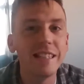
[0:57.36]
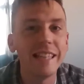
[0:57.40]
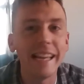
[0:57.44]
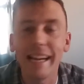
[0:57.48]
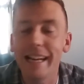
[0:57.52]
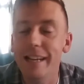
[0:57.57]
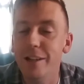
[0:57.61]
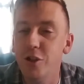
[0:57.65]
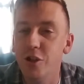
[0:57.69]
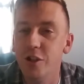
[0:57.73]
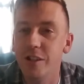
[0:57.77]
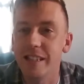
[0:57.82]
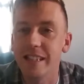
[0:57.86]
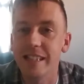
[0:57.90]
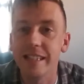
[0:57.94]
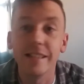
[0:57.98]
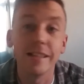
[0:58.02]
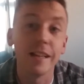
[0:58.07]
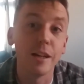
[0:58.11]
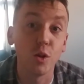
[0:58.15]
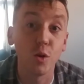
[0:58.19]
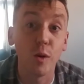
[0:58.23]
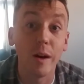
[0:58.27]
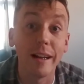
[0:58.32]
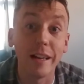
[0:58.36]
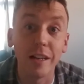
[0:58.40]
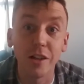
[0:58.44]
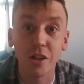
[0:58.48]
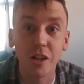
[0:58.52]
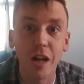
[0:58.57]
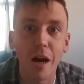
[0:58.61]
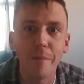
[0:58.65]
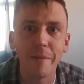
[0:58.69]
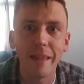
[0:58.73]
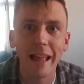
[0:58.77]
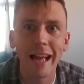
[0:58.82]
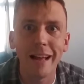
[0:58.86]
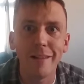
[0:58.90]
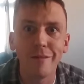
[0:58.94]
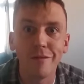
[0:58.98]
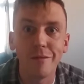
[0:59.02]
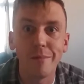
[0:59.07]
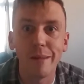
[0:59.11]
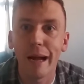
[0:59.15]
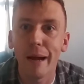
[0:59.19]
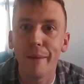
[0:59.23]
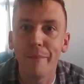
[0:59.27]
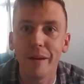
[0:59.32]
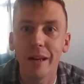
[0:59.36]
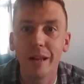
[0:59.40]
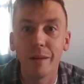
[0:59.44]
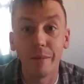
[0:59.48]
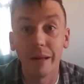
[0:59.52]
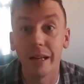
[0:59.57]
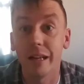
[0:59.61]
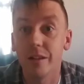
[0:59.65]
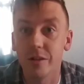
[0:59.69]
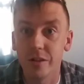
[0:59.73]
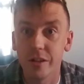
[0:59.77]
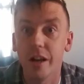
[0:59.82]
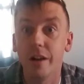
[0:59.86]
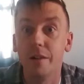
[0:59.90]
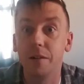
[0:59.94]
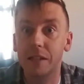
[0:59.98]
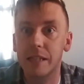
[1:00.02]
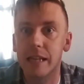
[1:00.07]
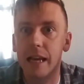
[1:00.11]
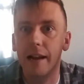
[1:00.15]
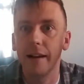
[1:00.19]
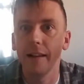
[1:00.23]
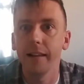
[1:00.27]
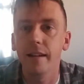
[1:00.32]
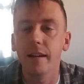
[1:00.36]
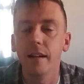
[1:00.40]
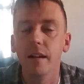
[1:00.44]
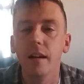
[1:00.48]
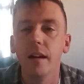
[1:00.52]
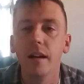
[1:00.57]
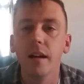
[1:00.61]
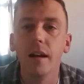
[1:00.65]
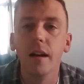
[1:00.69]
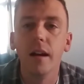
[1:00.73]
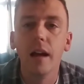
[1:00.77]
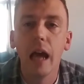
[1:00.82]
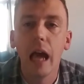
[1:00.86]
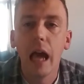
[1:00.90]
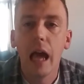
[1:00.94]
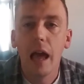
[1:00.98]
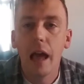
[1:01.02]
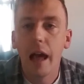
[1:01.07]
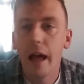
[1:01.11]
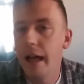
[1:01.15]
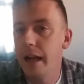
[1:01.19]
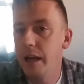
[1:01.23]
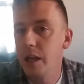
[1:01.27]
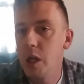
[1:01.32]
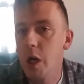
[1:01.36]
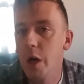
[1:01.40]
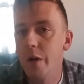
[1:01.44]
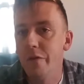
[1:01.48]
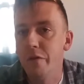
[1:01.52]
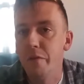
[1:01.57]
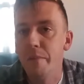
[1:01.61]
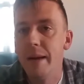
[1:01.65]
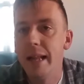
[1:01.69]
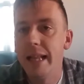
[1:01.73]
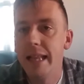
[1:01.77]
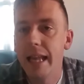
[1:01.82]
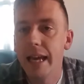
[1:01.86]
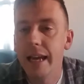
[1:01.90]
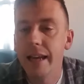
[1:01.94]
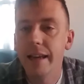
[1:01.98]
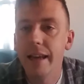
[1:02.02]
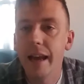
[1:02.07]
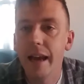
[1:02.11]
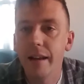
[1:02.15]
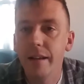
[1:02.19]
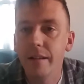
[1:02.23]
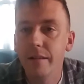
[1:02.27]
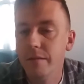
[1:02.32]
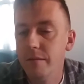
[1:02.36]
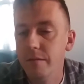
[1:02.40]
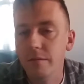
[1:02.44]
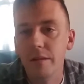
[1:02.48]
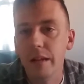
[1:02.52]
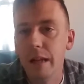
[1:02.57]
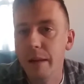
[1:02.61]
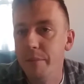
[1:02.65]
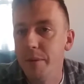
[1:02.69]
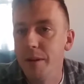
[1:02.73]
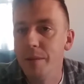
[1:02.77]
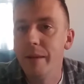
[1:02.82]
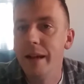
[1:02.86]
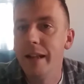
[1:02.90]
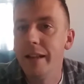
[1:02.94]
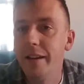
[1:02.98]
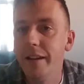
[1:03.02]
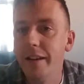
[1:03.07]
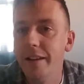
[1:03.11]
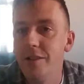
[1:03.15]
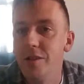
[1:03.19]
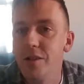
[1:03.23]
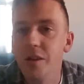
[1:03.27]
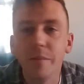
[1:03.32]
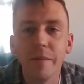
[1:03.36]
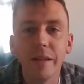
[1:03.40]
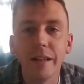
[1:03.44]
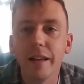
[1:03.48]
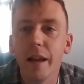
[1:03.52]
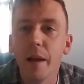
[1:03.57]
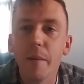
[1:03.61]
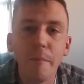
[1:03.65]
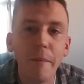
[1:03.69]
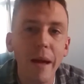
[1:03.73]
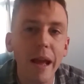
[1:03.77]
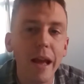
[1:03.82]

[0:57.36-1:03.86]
agencies are trying to stop that from happening because, you know, it's Kennedy. And God forbid they get implemented in something that